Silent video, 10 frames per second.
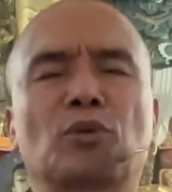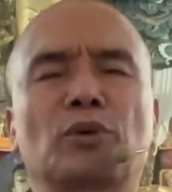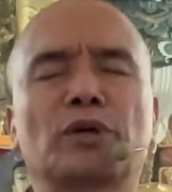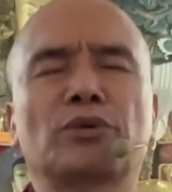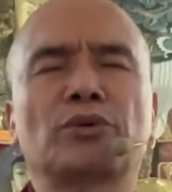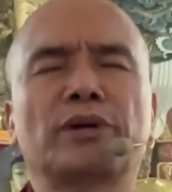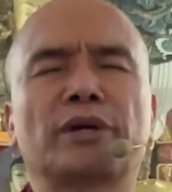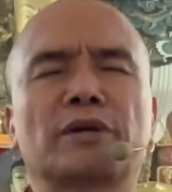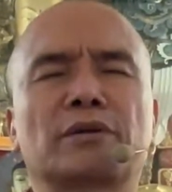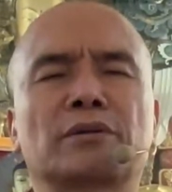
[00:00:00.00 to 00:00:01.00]
What are you doing?
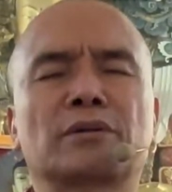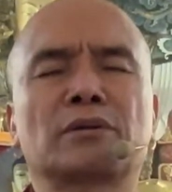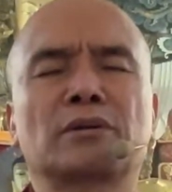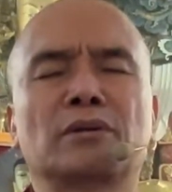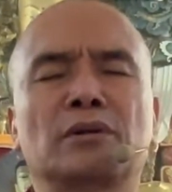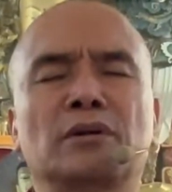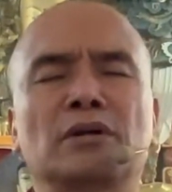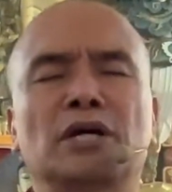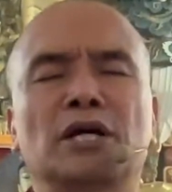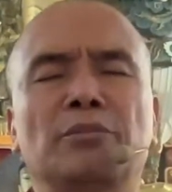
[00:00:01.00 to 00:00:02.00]

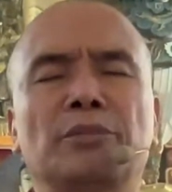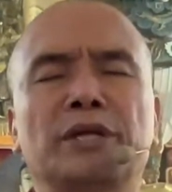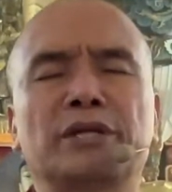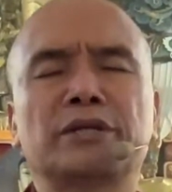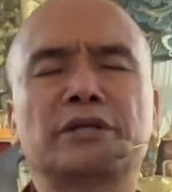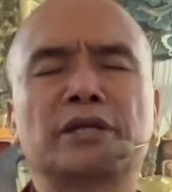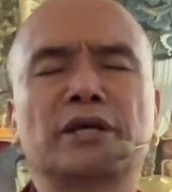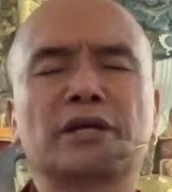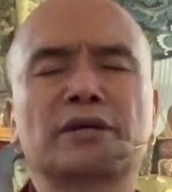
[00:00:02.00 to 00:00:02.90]
I'm meditating.